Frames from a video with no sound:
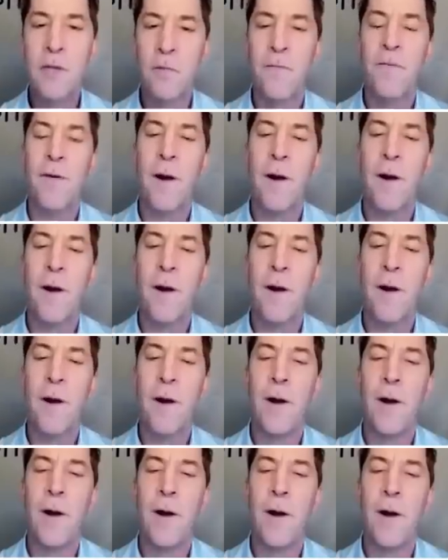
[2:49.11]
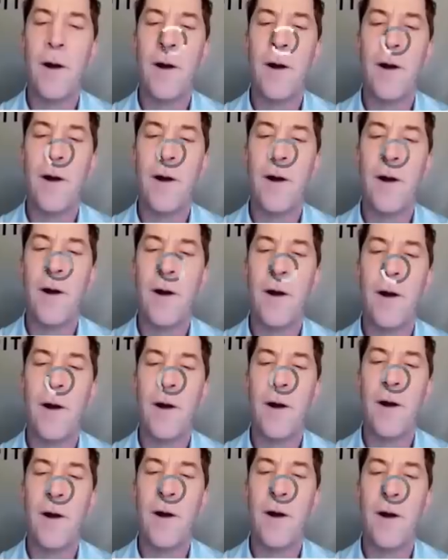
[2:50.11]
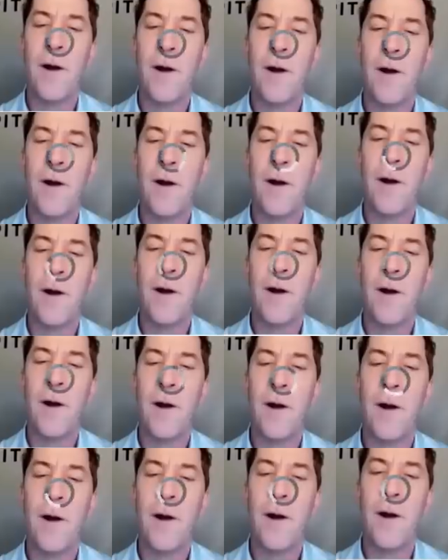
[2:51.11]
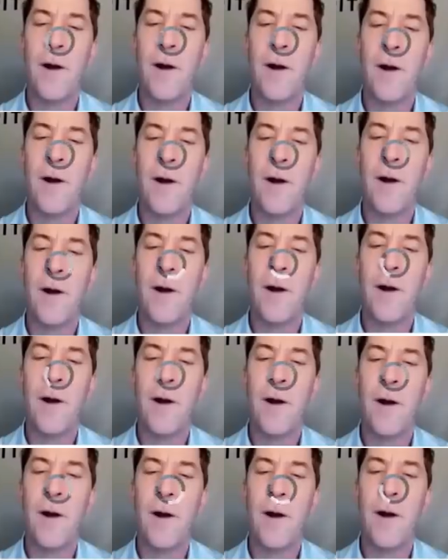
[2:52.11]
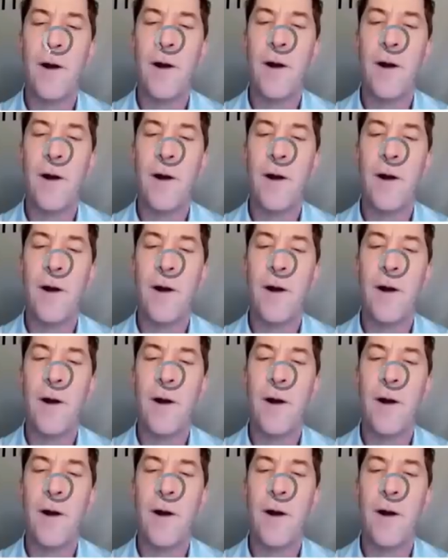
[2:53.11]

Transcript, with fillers: that in response to this ridiculous price cap from the